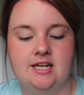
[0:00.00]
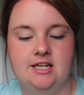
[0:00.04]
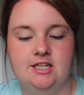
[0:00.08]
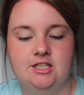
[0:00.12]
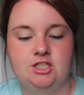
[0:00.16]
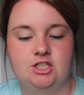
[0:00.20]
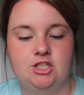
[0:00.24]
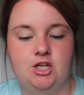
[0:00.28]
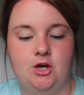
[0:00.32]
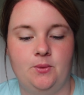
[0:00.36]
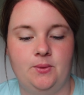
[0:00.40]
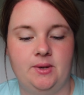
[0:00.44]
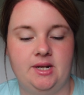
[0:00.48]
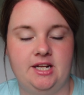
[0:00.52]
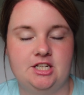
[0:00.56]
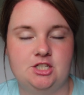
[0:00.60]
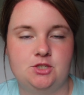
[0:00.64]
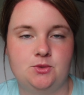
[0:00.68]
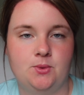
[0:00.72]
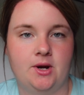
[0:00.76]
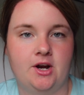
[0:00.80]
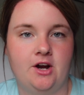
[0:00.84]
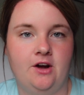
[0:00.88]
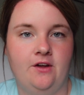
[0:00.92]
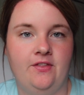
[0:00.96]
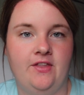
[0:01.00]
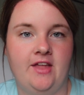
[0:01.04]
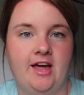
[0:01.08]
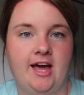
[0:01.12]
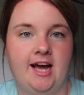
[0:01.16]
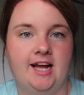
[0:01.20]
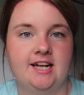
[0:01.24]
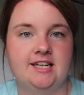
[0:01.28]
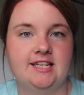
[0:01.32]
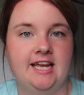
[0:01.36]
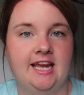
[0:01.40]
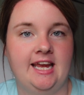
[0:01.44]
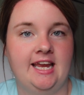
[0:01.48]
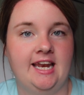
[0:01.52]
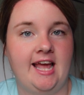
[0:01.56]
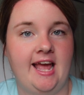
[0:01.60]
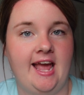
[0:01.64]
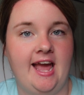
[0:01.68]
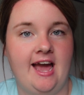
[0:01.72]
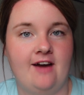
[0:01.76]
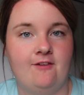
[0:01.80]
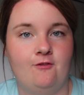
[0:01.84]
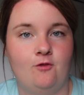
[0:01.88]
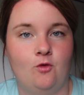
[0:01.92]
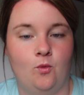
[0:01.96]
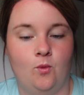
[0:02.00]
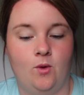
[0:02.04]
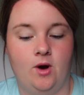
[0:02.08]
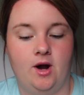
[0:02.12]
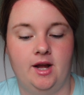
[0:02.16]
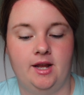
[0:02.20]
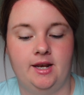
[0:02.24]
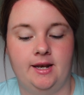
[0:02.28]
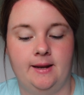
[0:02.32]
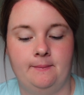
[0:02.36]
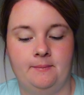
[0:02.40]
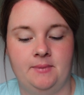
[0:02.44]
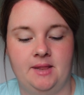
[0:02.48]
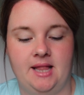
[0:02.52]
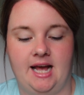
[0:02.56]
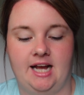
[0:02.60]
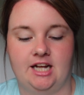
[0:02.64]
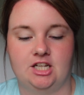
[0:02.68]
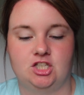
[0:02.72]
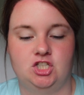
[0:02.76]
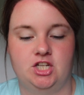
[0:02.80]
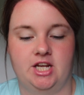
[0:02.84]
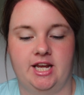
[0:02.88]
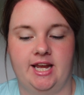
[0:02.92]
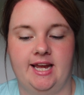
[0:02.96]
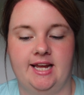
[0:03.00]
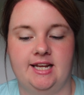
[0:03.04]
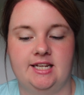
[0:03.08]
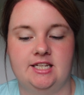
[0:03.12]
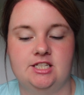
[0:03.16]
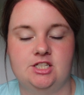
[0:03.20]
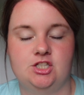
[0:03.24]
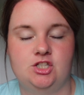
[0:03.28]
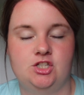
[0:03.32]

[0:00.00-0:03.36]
So we need to work on that. And I have 1 black chicken.